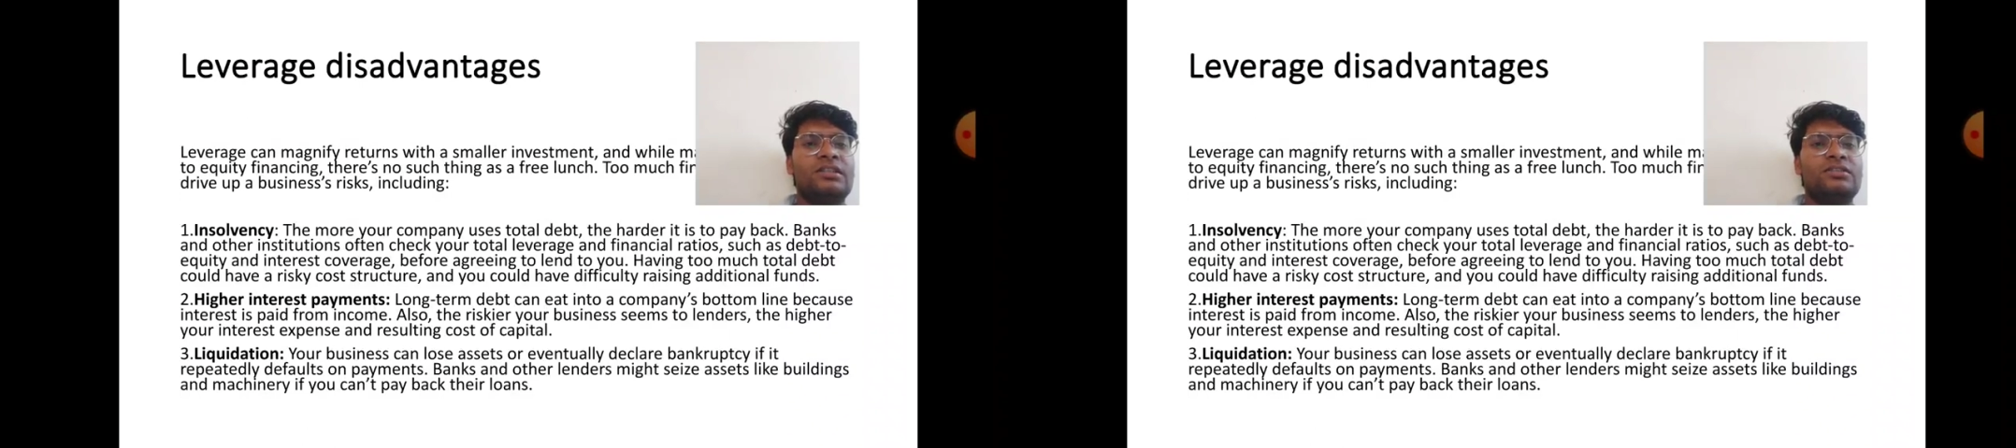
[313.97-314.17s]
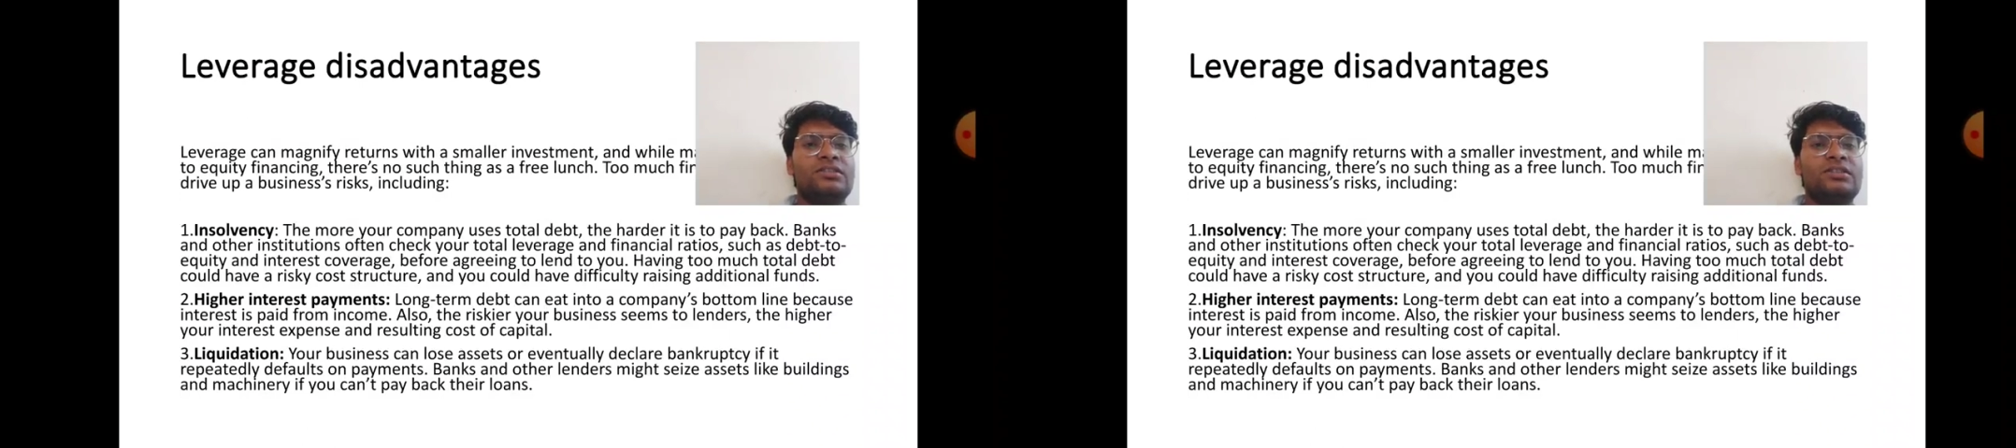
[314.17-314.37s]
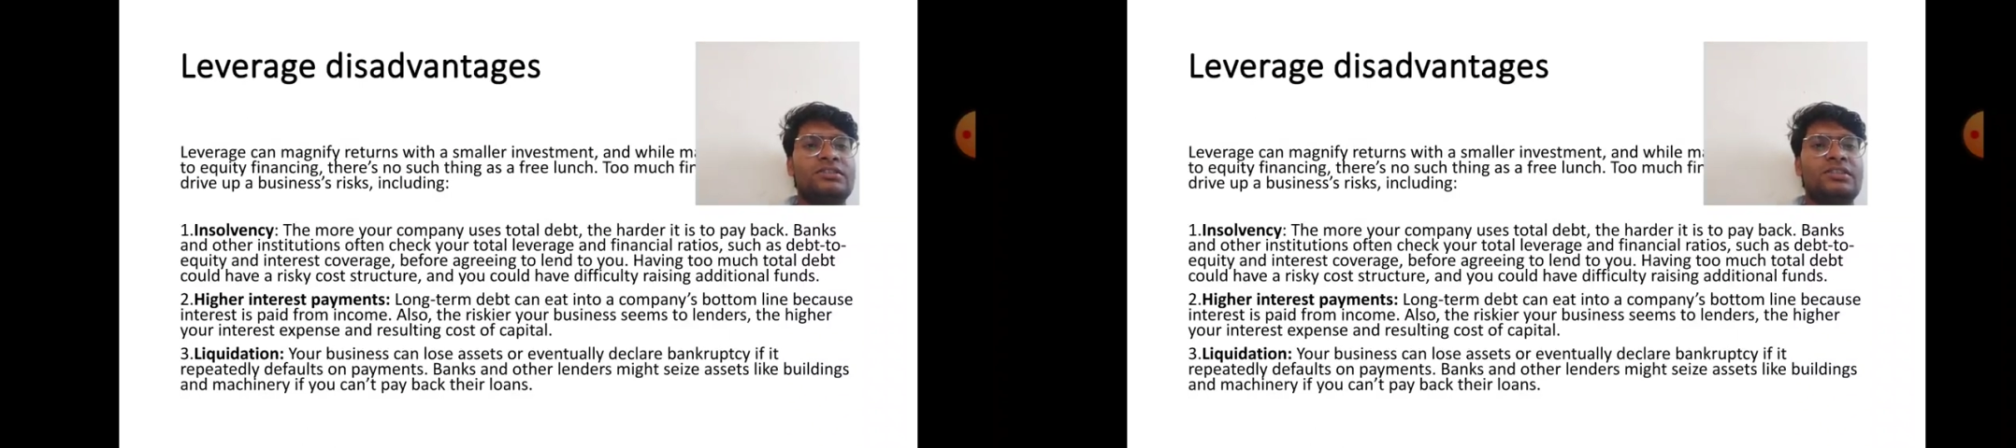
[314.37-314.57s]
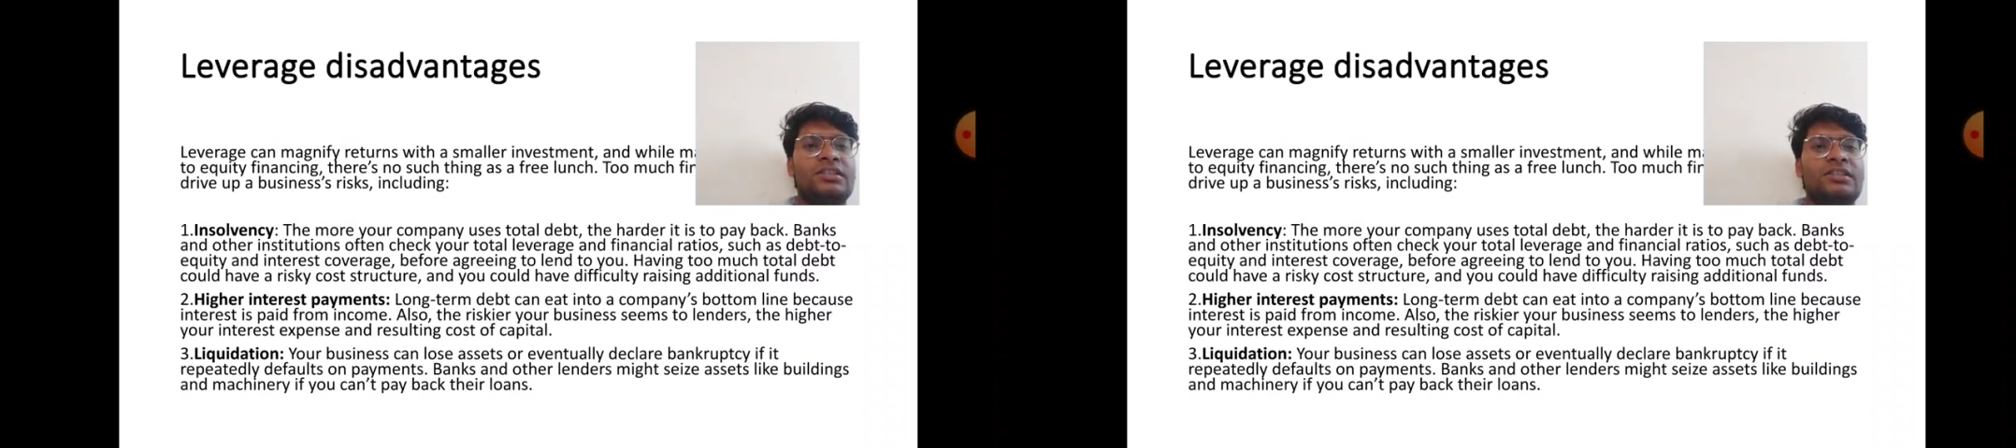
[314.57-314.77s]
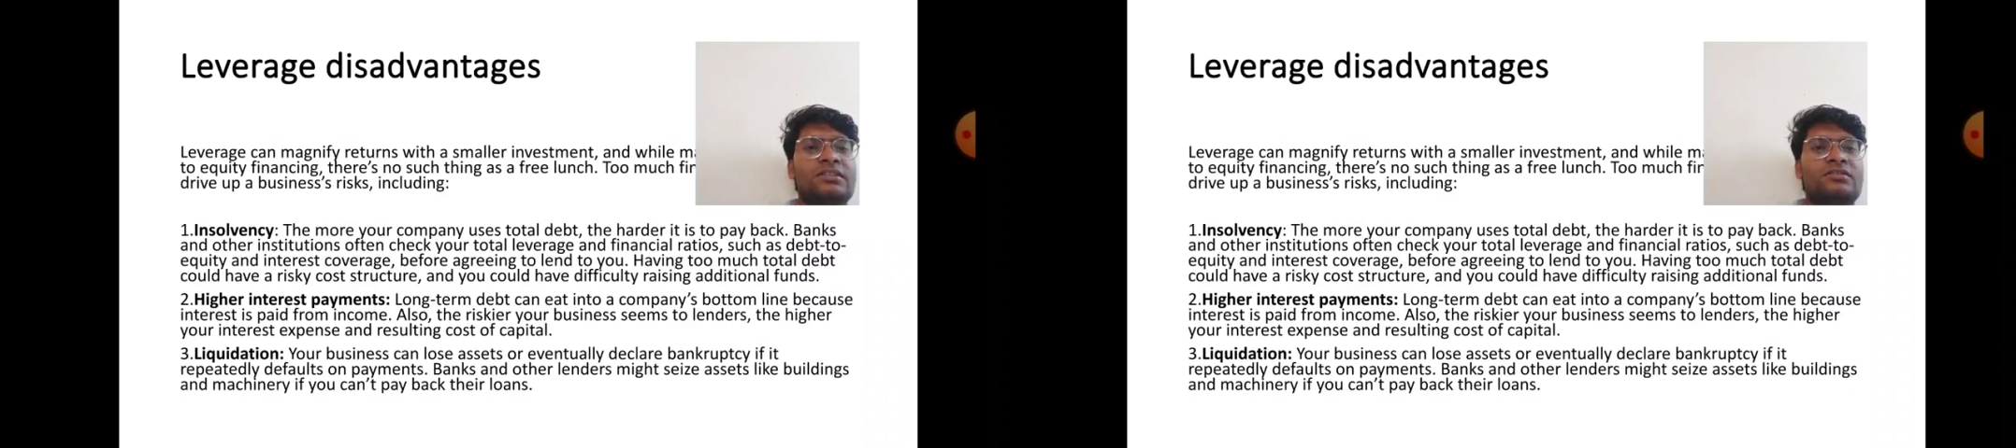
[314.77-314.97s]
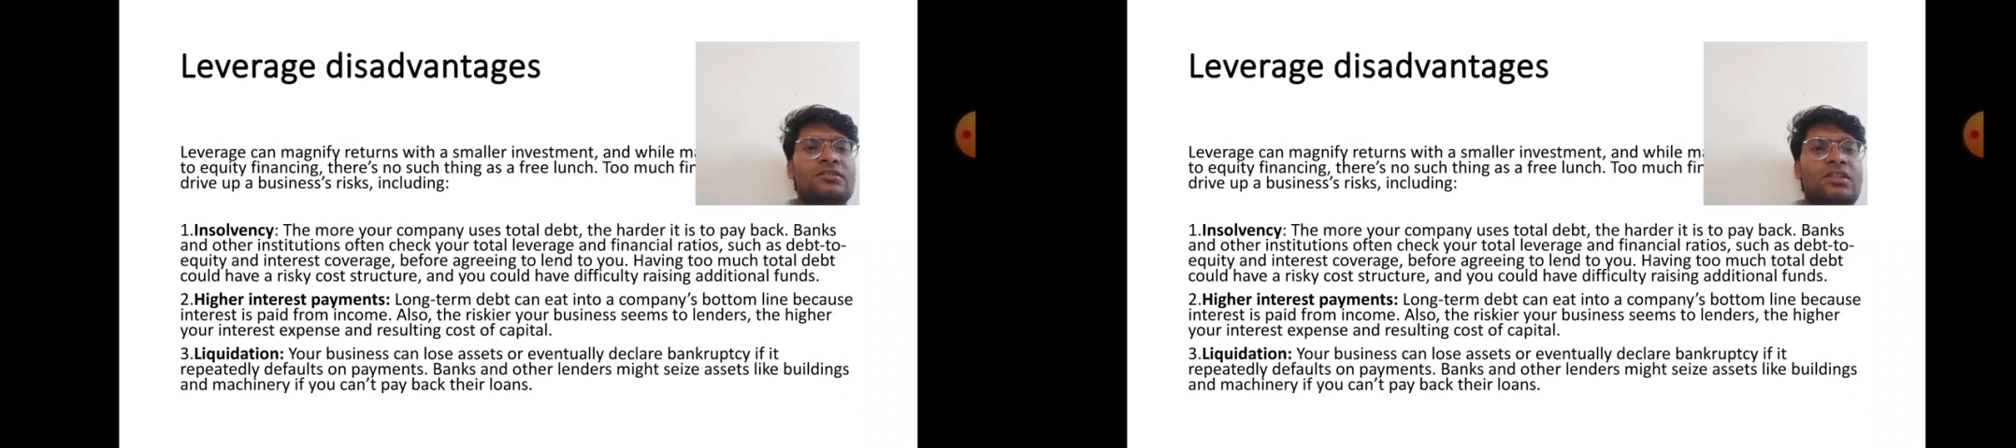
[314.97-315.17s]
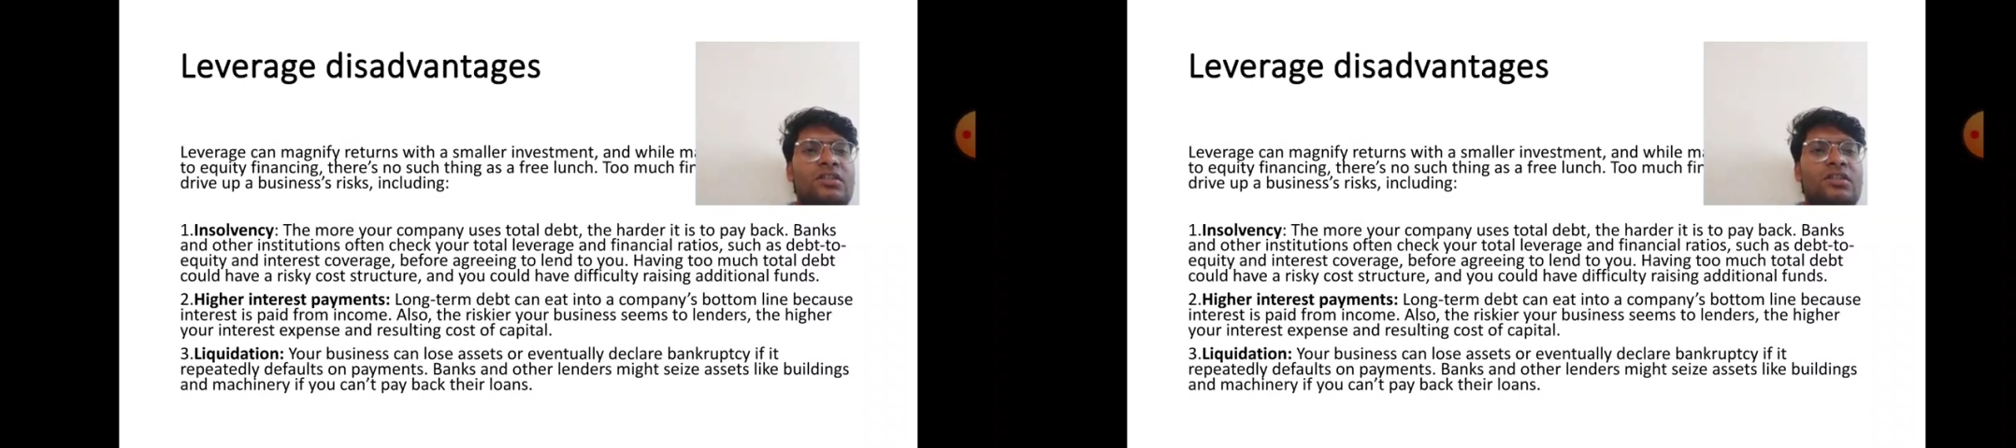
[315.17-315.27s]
resulting